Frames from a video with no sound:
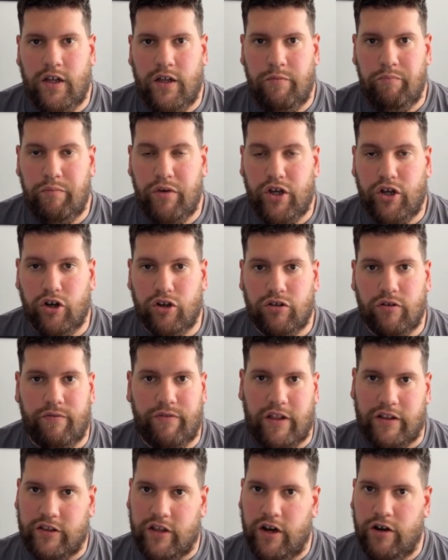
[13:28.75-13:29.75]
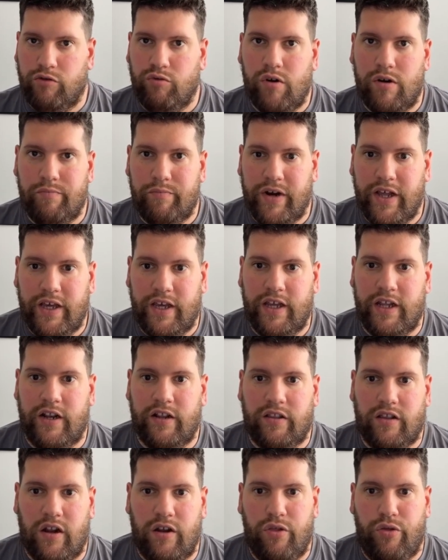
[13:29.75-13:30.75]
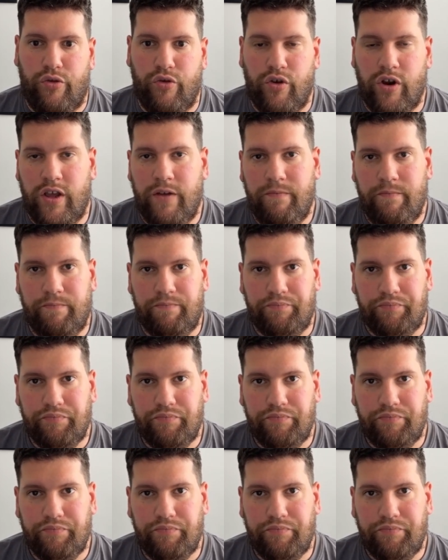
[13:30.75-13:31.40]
because of that turn 1 braking and turn 3,